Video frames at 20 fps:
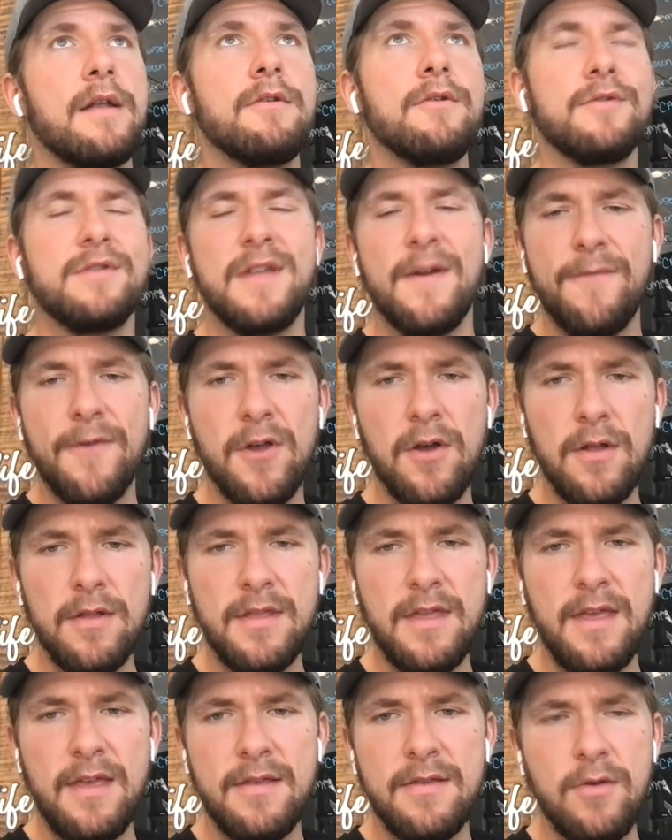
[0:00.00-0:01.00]

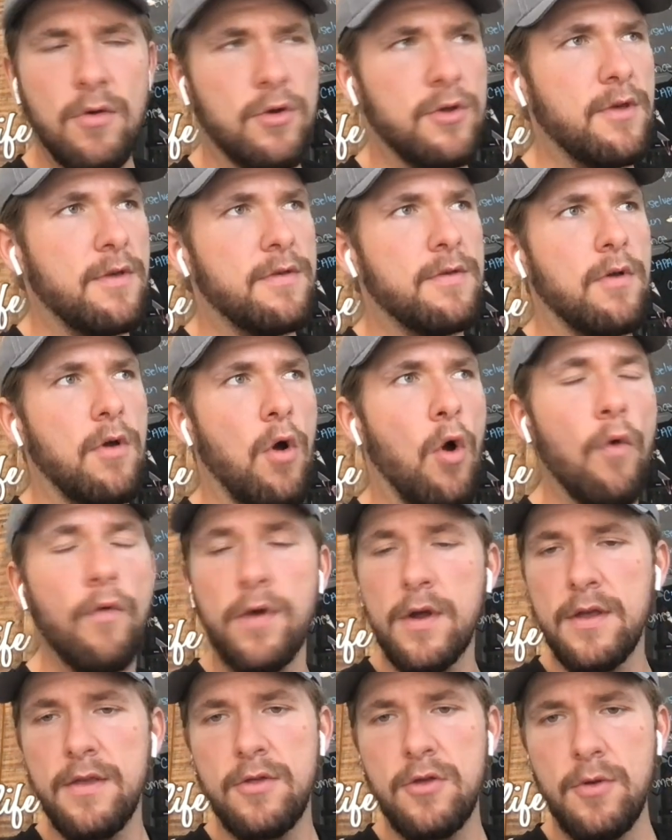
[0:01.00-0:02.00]
difficulties or just
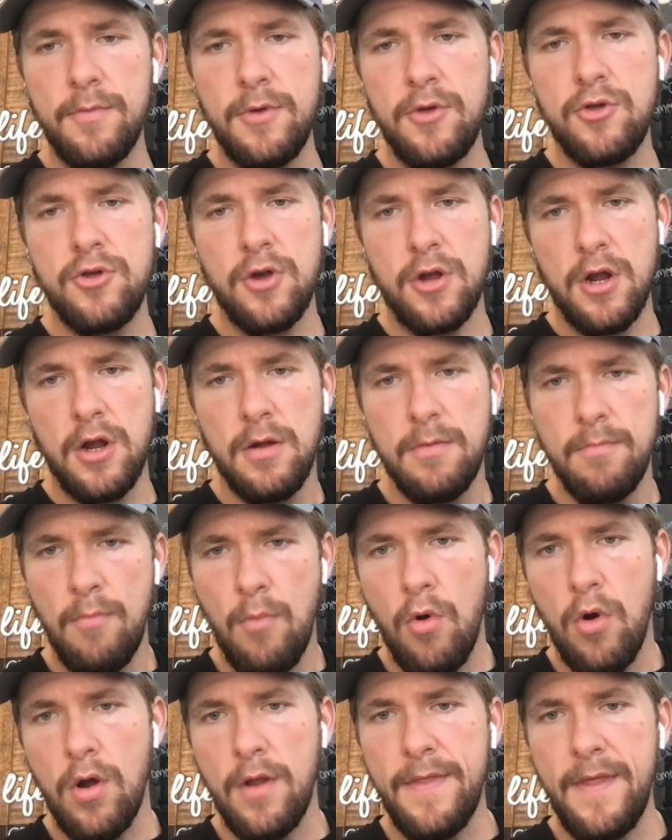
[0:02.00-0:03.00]
over consuming sugar
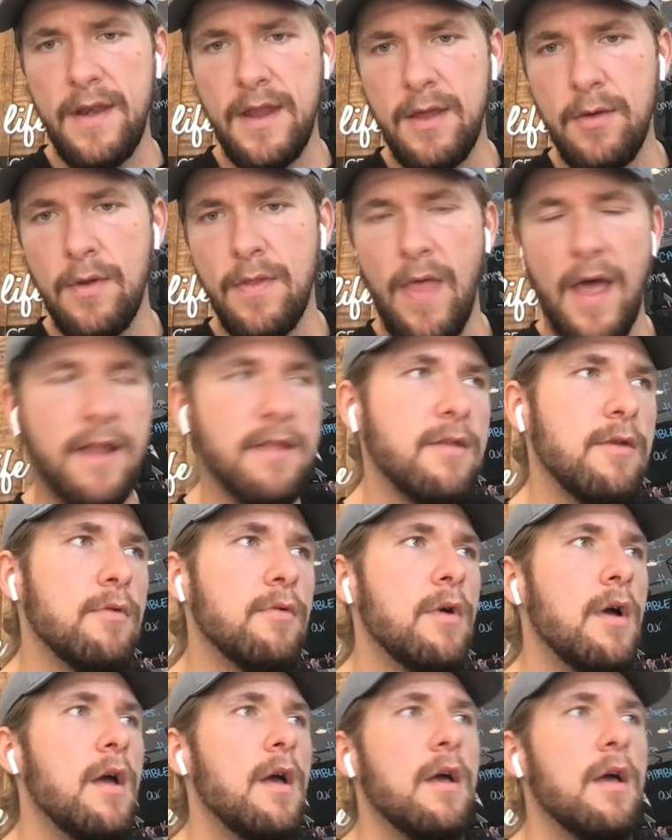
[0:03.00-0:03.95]
more than he would like to.